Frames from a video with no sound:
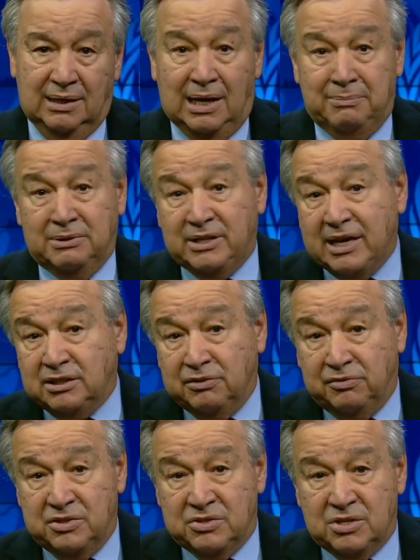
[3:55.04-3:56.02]
Climate
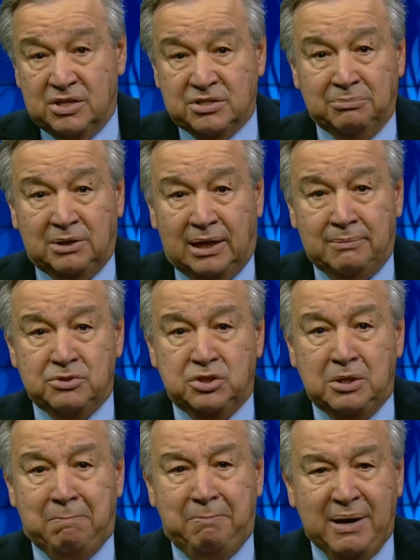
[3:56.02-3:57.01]
activists are
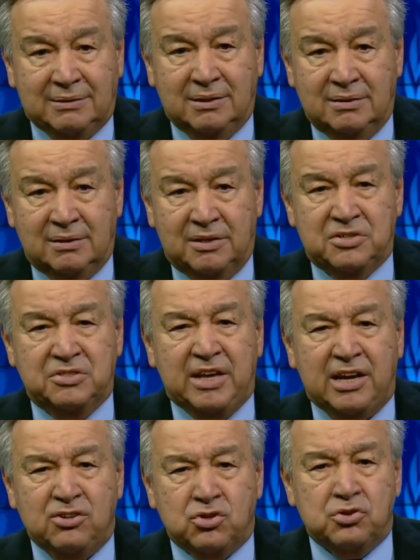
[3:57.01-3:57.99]
sometimes depicted as
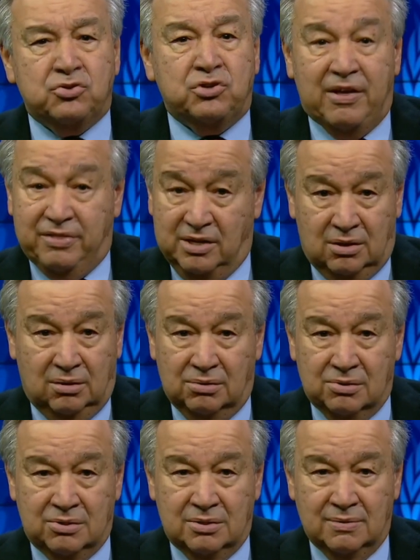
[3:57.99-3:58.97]
dangerous
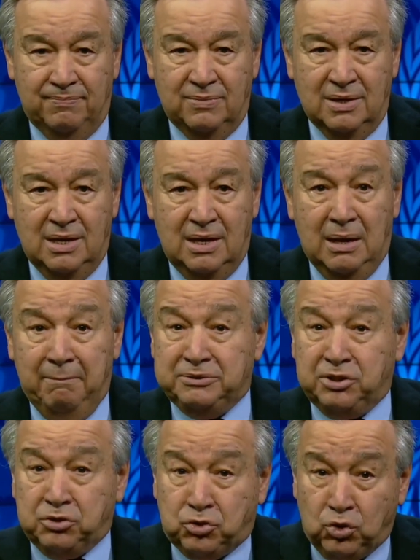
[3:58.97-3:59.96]
radicals.
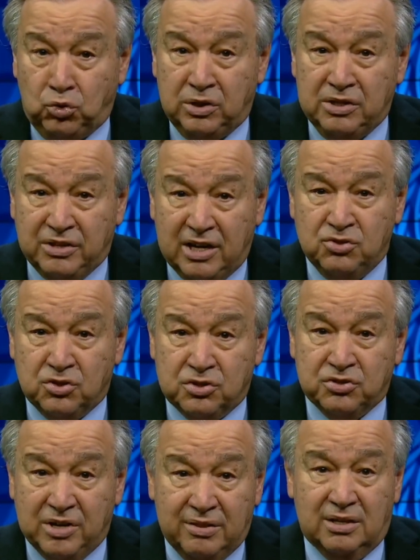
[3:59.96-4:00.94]
But the truly
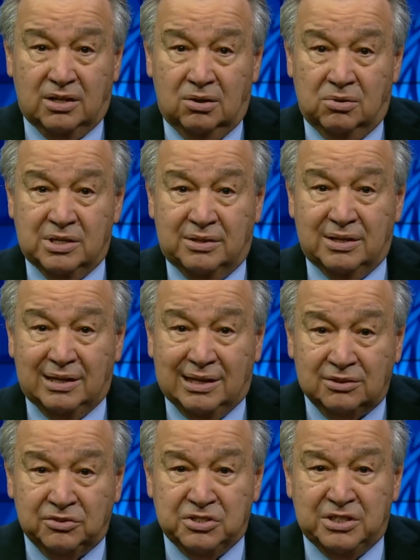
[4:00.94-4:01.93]
dangerous radicals are the
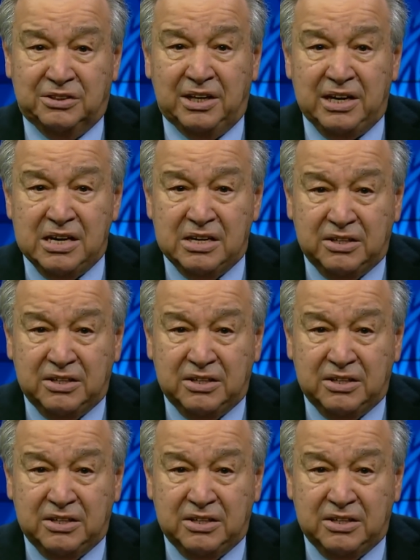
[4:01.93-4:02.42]
countries that are